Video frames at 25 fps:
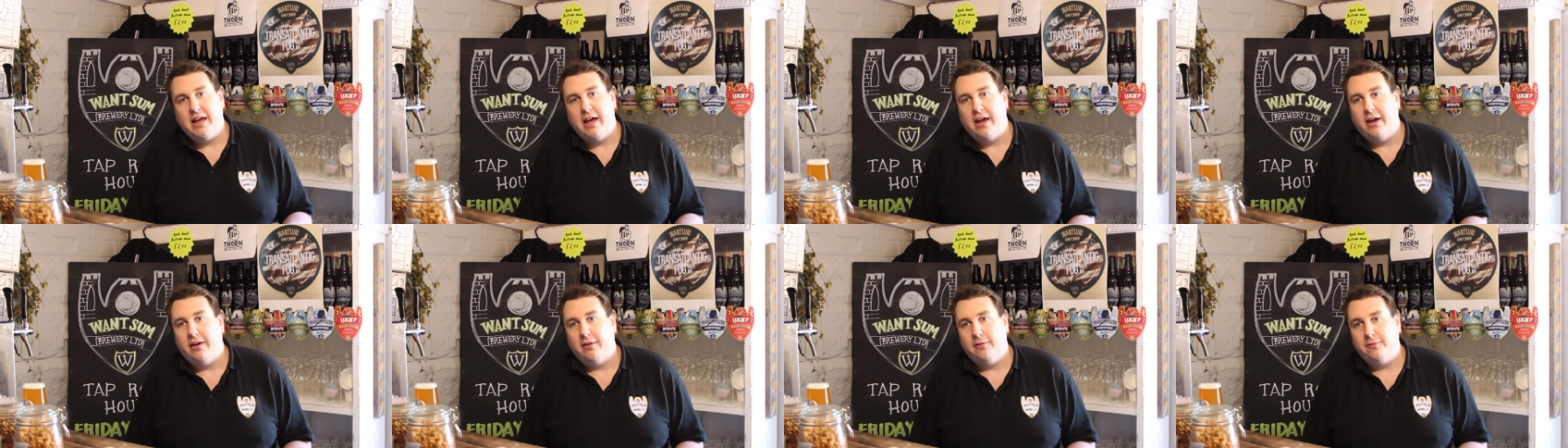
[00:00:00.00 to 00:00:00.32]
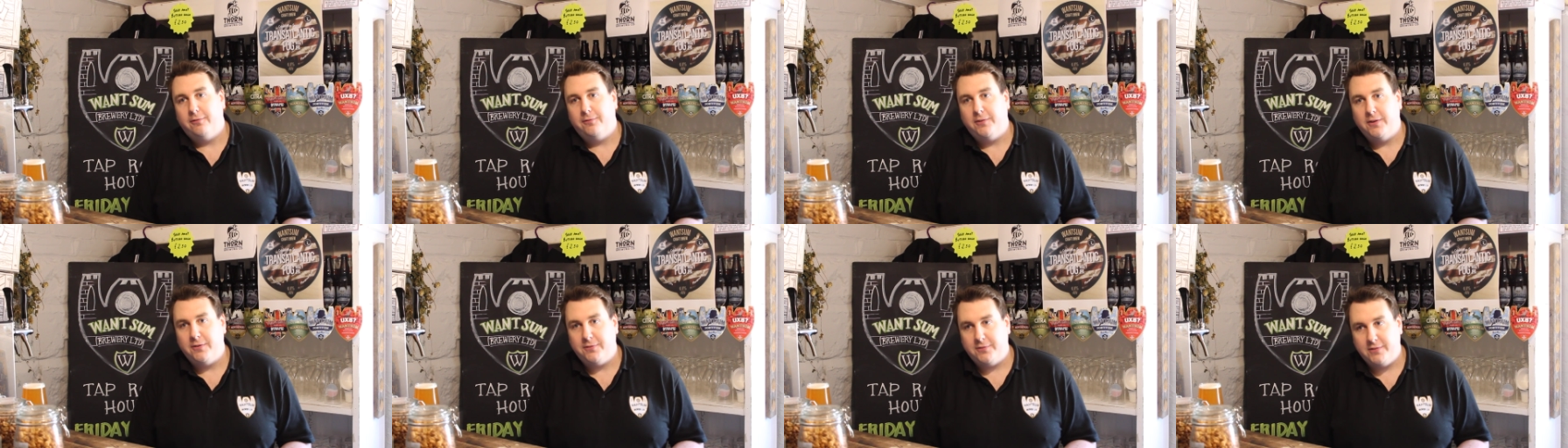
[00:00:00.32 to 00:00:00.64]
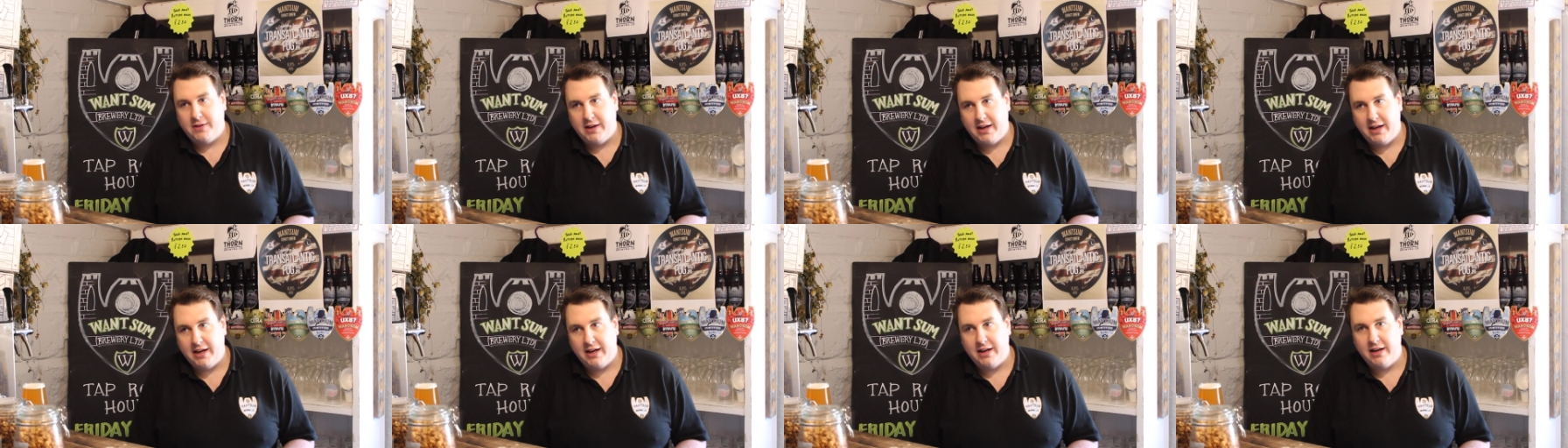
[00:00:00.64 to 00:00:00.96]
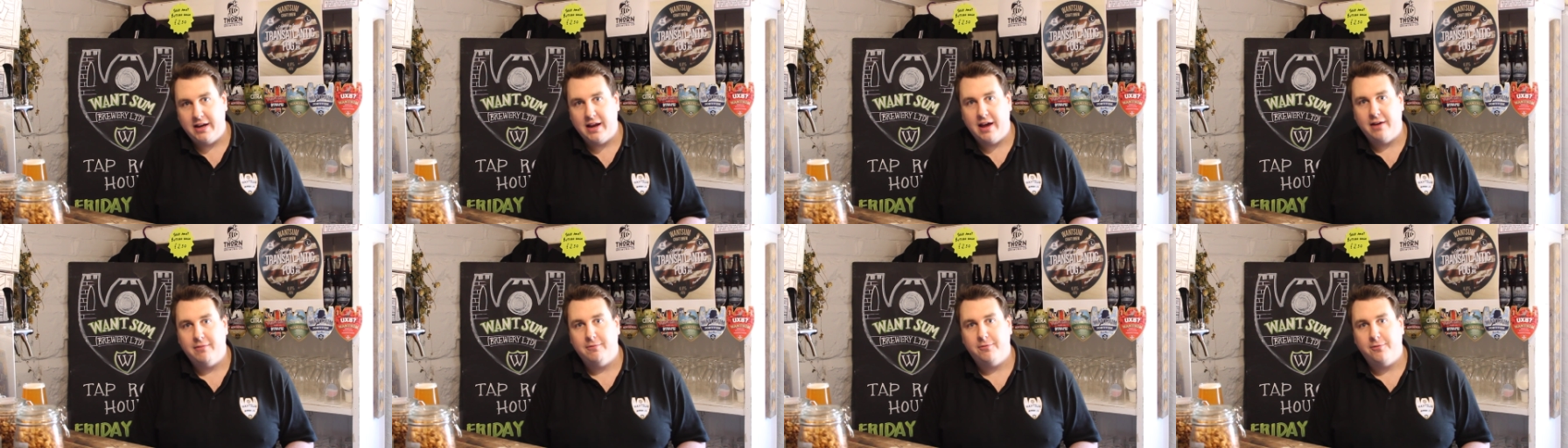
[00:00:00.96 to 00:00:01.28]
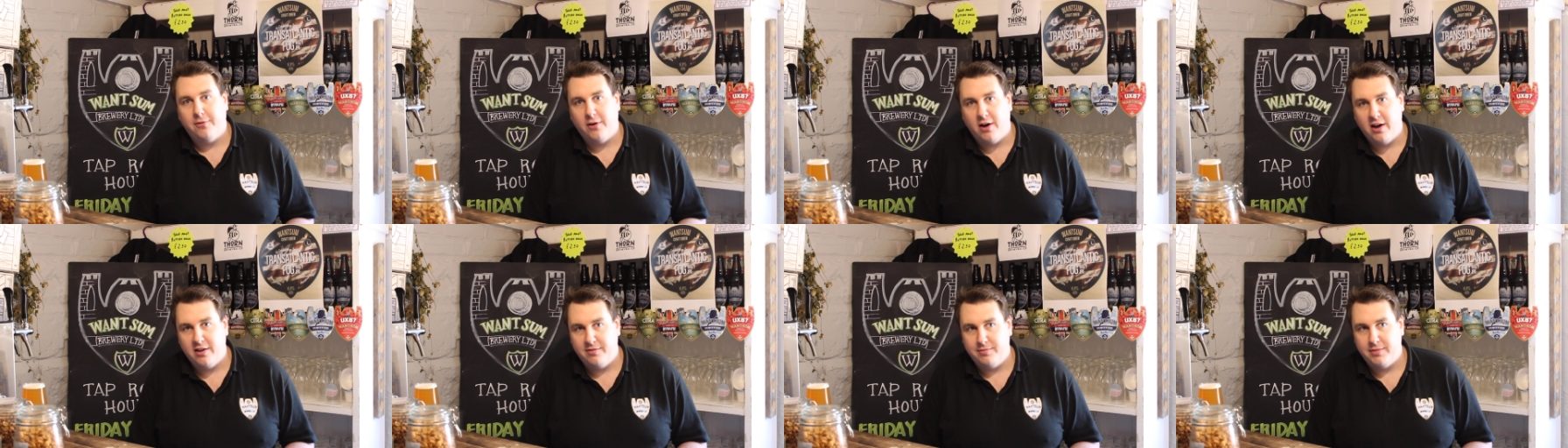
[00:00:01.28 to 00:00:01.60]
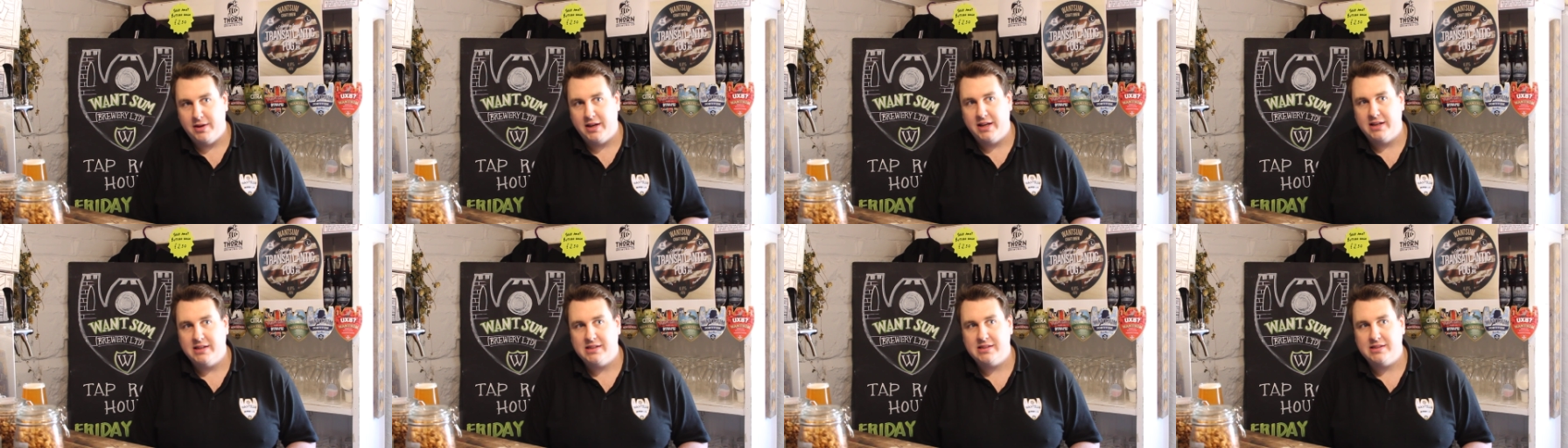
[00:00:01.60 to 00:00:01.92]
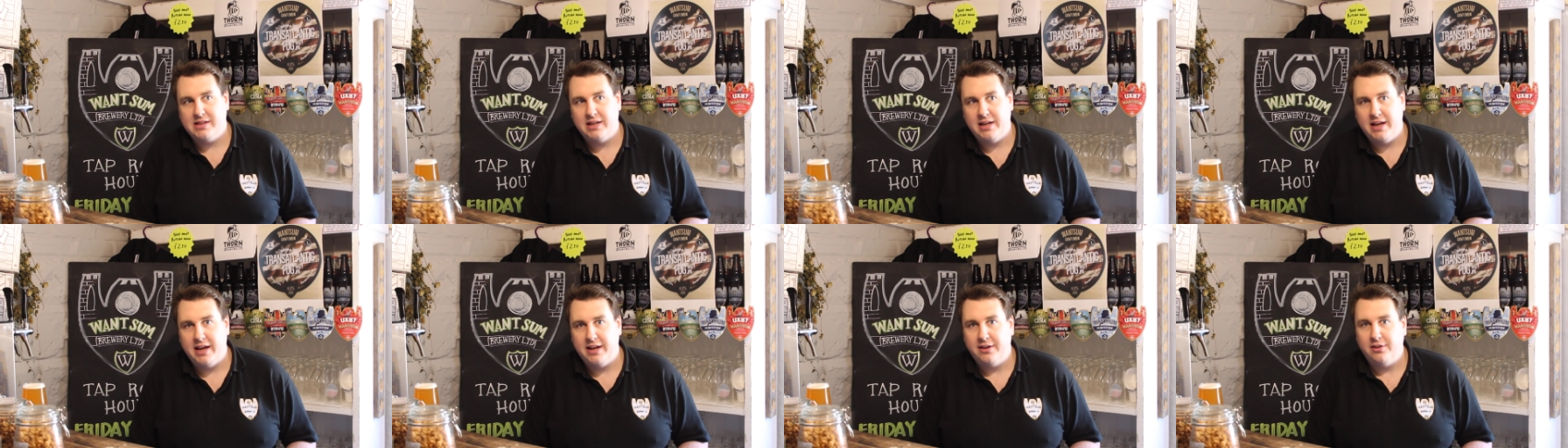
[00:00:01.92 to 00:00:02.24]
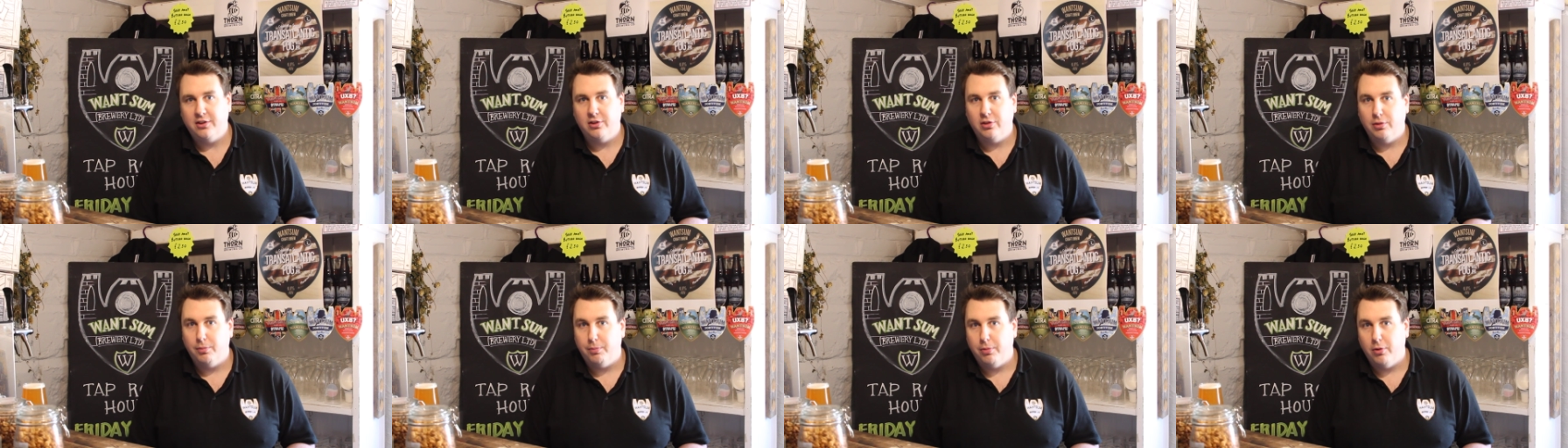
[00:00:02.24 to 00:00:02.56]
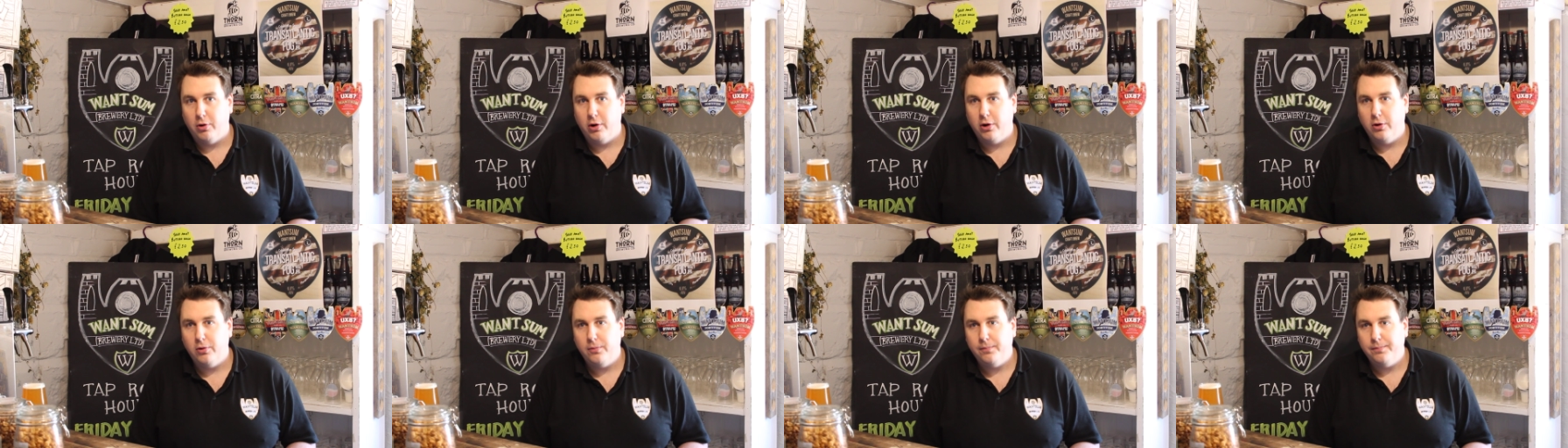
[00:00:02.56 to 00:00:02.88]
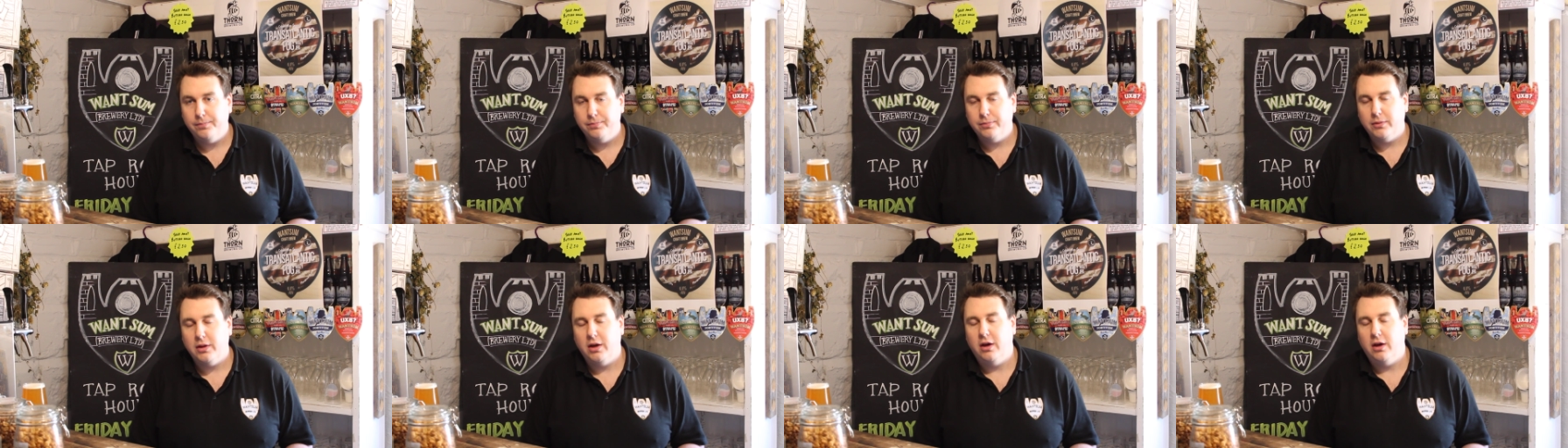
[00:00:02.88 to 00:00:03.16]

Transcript: at 15 and 5 minutes to the end of the boil.